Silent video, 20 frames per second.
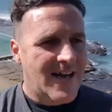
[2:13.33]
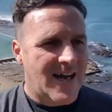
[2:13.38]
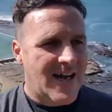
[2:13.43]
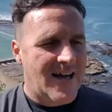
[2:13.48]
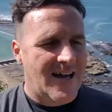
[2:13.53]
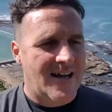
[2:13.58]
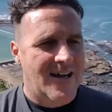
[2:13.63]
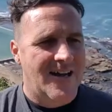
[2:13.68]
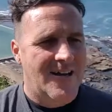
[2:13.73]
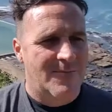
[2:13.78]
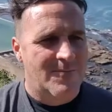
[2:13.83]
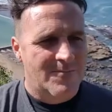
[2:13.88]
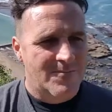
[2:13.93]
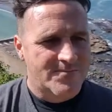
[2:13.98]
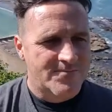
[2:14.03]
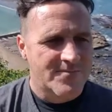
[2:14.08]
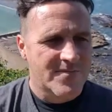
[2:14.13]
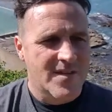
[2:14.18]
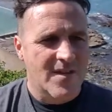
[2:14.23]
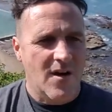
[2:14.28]
I
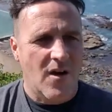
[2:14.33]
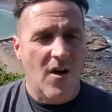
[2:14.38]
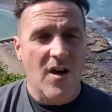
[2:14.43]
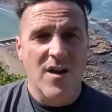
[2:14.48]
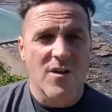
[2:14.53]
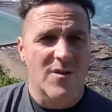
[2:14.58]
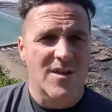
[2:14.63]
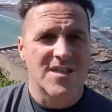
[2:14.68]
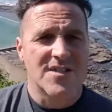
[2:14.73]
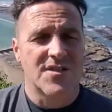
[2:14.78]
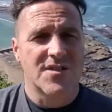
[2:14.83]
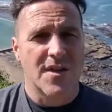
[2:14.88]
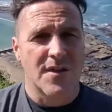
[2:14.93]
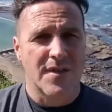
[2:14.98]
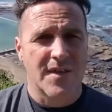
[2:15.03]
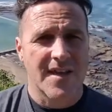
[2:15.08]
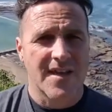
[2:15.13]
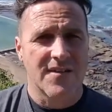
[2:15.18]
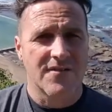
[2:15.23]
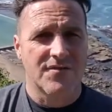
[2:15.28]
always used to
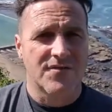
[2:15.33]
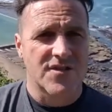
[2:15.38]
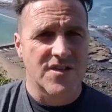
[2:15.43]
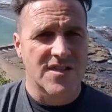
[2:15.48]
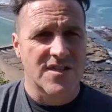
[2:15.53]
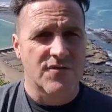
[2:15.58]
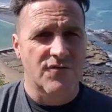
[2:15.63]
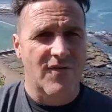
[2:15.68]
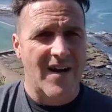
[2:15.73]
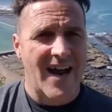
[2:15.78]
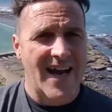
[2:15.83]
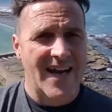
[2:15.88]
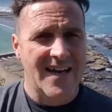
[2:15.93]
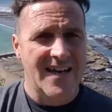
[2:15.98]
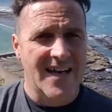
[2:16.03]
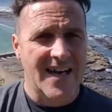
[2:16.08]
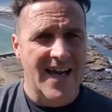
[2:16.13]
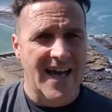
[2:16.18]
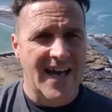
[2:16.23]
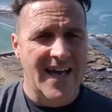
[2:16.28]
think of just a rat in
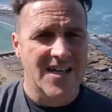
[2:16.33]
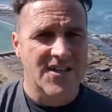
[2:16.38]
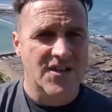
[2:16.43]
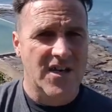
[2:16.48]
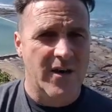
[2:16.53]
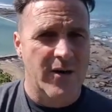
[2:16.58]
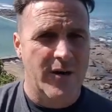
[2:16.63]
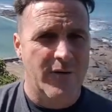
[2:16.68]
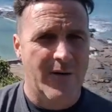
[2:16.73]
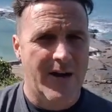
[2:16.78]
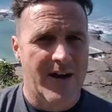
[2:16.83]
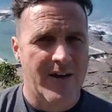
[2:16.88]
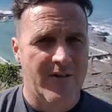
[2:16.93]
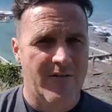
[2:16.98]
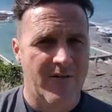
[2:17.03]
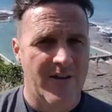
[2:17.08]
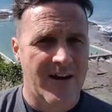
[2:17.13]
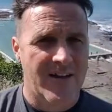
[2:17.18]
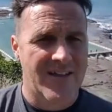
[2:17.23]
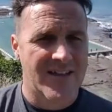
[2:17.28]
a cage going round and
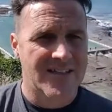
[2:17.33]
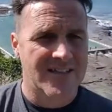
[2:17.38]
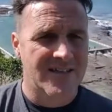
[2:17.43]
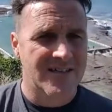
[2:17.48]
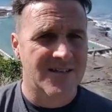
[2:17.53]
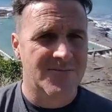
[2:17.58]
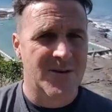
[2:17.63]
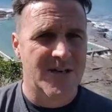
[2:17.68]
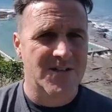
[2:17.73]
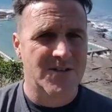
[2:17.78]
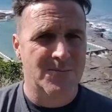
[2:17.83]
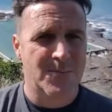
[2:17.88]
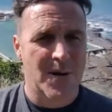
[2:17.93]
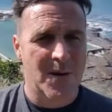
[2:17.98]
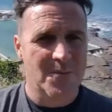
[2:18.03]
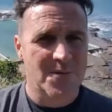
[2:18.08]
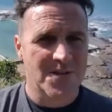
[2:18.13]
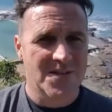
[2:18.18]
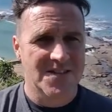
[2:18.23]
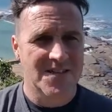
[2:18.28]
round. That's the Smashing
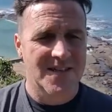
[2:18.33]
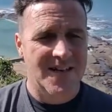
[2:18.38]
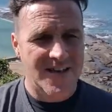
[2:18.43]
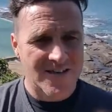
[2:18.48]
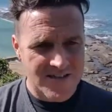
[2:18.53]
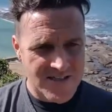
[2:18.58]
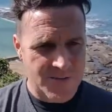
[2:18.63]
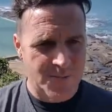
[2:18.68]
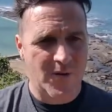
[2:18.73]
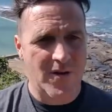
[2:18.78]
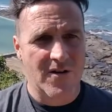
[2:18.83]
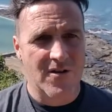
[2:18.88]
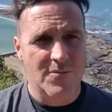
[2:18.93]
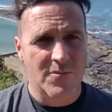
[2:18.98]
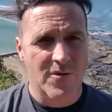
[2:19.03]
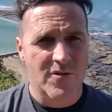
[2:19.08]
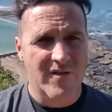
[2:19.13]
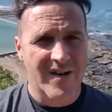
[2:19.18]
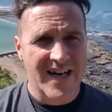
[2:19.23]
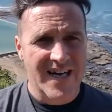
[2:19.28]
Pumpkins, you know, despite all
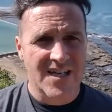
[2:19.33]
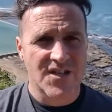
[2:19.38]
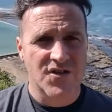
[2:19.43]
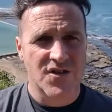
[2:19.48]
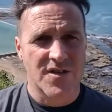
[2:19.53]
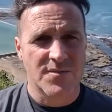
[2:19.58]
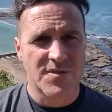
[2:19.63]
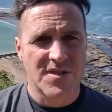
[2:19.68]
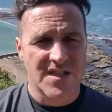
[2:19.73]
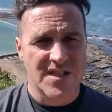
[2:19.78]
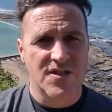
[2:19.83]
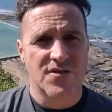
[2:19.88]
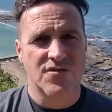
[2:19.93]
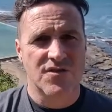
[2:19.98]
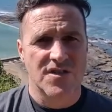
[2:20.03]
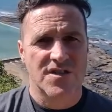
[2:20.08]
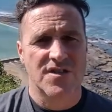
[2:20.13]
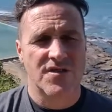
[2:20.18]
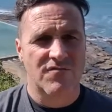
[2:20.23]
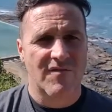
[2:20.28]
my rage, I am still
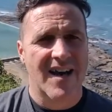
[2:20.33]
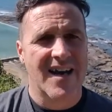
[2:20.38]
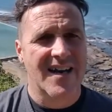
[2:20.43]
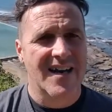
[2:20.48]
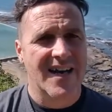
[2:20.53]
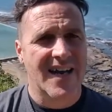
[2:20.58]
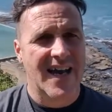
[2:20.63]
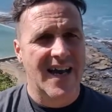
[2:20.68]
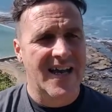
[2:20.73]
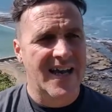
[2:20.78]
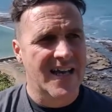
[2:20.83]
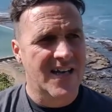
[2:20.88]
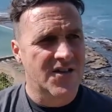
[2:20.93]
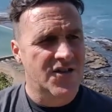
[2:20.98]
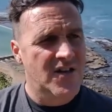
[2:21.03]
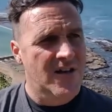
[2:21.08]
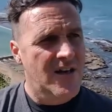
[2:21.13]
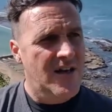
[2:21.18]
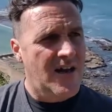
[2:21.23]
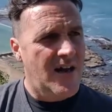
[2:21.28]
just a rat in a cage.
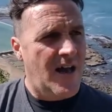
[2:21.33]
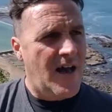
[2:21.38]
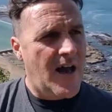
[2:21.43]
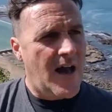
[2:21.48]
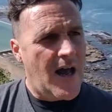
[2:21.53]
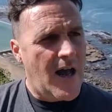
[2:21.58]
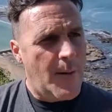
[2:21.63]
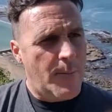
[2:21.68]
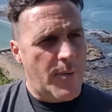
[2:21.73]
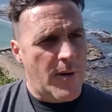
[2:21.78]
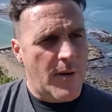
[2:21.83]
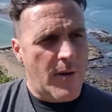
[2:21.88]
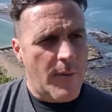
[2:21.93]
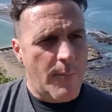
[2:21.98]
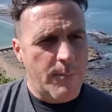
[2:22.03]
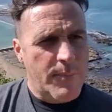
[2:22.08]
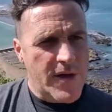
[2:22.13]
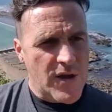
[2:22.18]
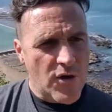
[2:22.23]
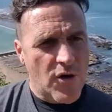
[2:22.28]

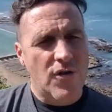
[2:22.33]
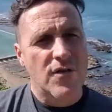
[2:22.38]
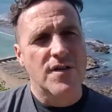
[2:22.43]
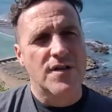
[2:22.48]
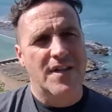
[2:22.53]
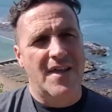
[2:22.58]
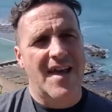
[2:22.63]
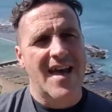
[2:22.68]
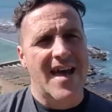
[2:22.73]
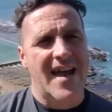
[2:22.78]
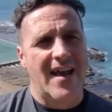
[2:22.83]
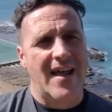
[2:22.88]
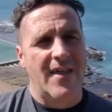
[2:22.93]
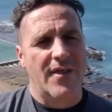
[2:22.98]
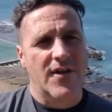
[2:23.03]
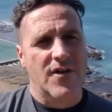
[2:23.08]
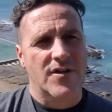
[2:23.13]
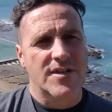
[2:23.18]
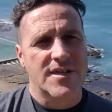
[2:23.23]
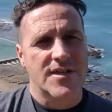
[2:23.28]
But beyond that,
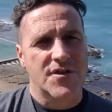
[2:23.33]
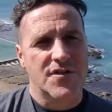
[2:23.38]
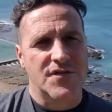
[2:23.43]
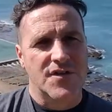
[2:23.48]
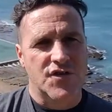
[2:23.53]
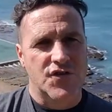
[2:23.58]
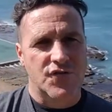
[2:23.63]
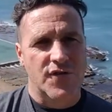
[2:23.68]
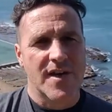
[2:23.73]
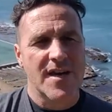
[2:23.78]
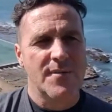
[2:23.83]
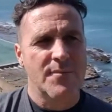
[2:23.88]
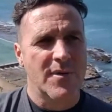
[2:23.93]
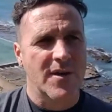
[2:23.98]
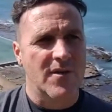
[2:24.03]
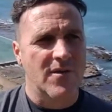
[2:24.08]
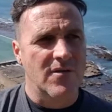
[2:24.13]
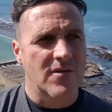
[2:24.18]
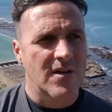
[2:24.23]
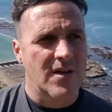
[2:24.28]
the idea of a
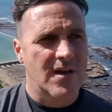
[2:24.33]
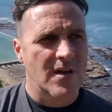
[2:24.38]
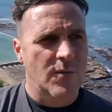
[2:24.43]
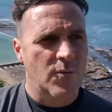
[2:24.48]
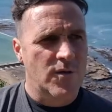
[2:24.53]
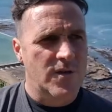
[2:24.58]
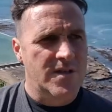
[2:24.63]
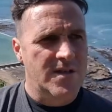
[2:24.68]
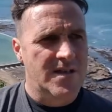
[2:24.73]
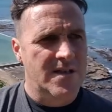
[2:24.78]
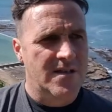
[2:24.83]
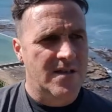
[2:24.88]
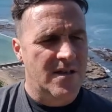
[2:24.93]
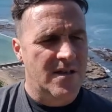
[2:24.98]
treadmill was